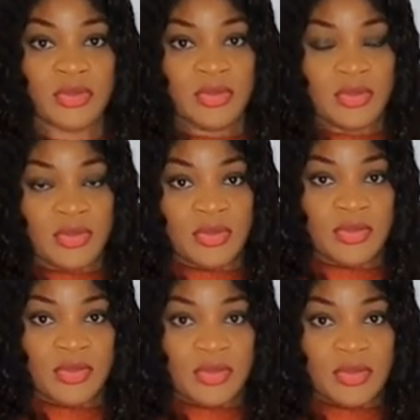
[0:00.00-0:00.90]

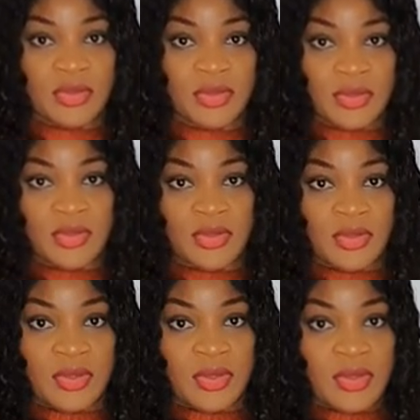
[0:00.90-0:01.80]

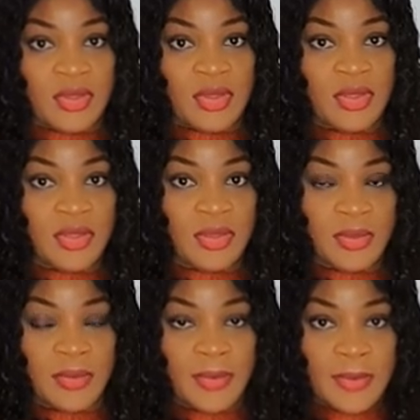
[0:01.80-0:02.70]

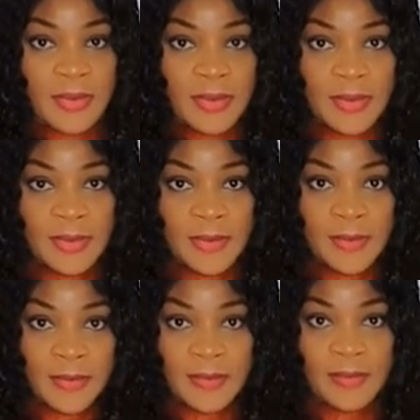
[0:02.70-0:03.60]

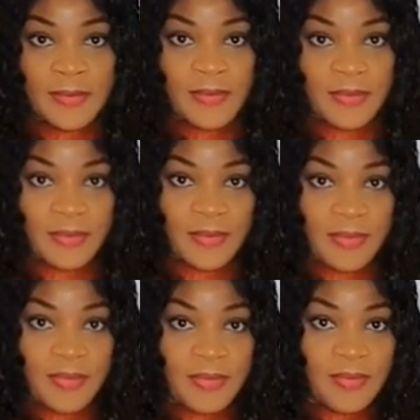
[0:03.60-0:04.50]

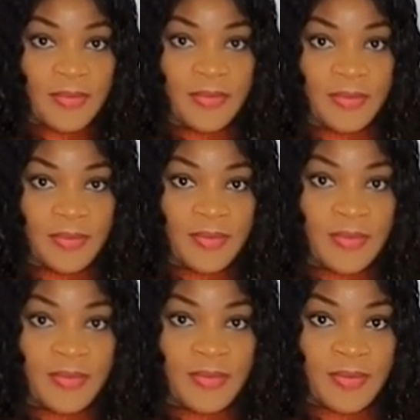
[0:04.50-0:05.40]

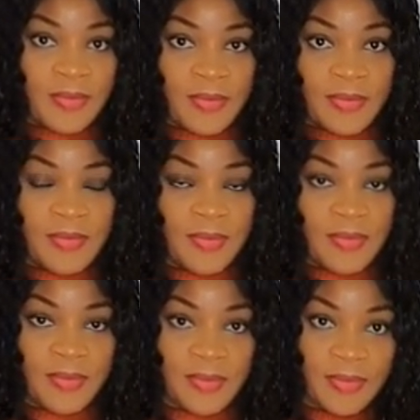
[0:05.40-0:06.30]

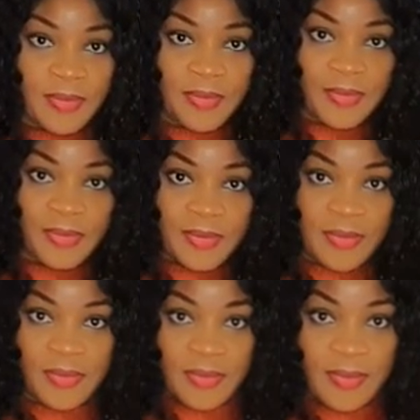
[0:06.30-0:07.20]

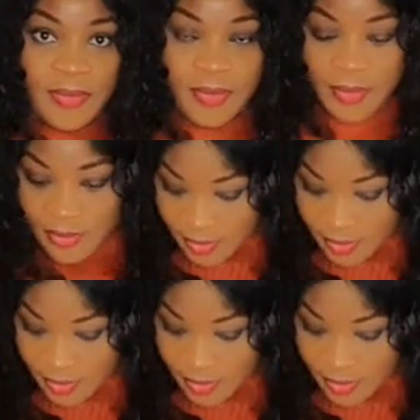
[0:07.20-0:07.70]
(silence)